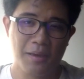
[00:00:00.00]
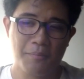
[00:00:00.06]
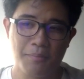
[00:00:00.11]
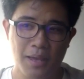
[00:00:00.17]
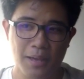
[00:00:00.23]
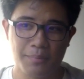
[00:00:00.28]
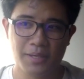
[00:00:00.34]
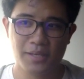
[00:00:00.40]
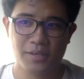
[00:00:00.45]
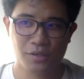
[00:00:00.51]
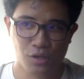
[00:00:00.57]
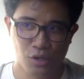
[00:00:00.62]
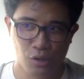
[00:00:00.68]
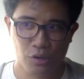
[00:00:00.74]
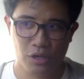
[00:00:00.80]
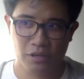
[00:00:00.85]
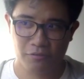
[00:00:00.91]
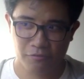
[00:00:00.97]
Maybe, you
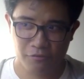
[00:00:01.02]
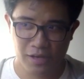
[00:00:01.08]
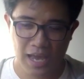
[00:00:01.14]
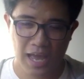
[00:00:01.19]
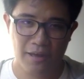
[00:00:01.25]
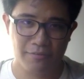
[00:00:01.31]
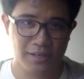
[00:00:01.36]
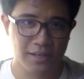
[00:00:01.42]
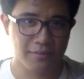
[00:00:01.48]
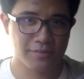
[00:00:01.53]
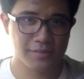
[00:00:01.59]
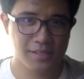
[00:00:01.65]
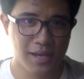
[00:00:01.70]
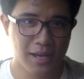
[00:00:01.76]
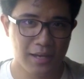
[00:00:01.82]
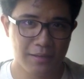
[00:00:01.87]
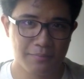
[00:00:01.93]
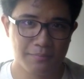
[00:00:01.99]
know, if we have enough
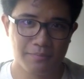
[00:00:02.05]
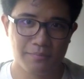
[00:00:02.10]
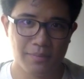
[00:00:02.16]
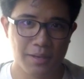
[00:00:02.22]
time,